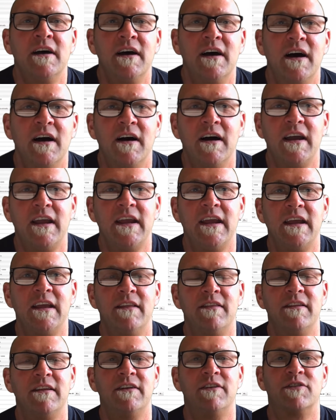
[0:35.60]
in
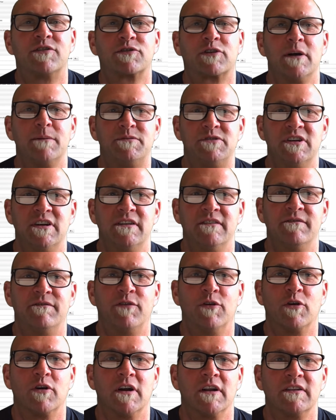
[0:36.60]
the description
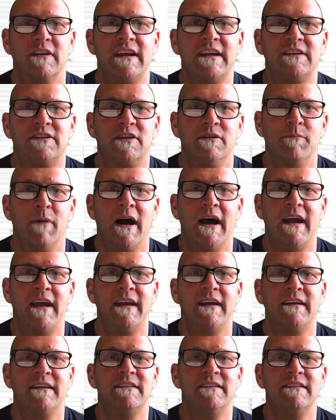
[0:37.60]
for a link to my